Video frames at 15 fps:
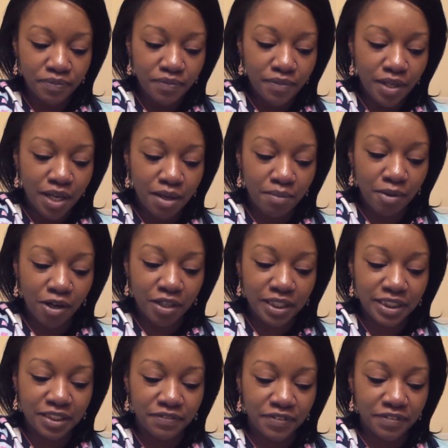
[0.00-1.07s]

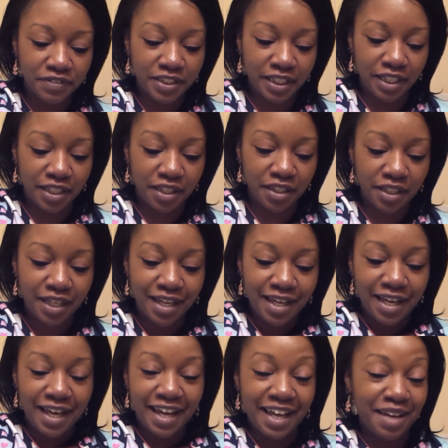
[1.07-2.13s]
August the 15th,
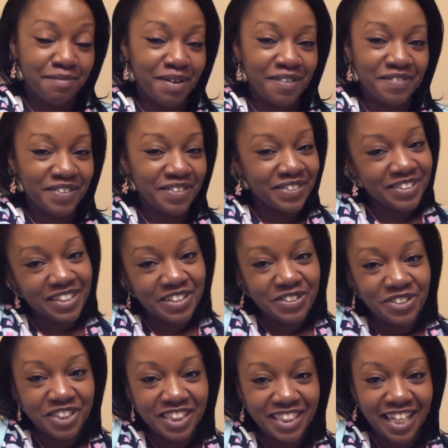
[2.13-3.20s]
I had my first
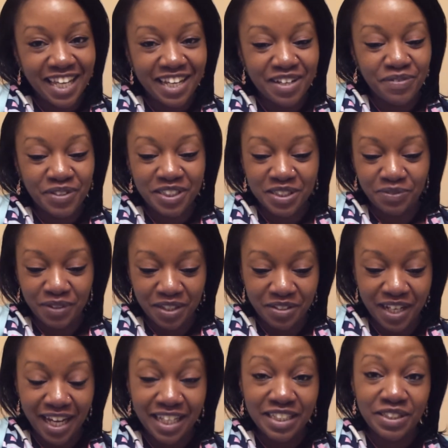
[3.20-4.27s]
ultrasound, which is what you
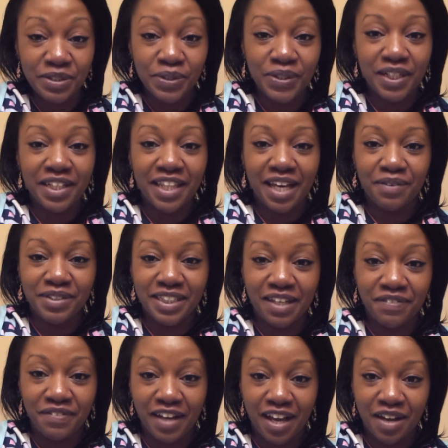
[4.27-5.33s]
guys saw. That was
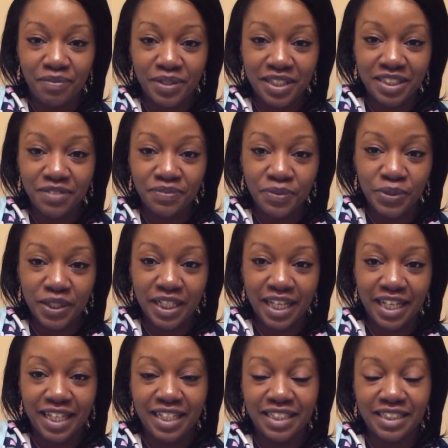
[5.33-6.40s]
at 5 weeks and 4
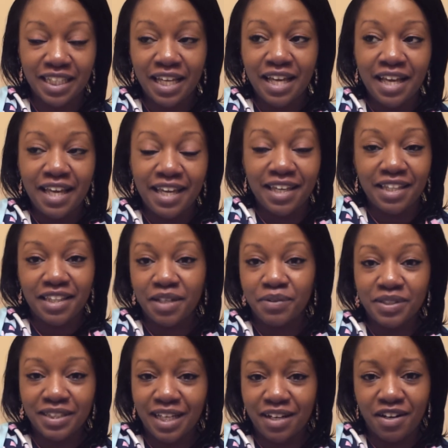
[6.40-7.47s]
days, and there
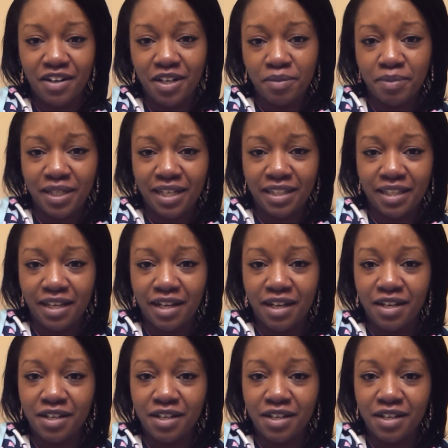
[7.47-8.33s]
was not a heartbeat at that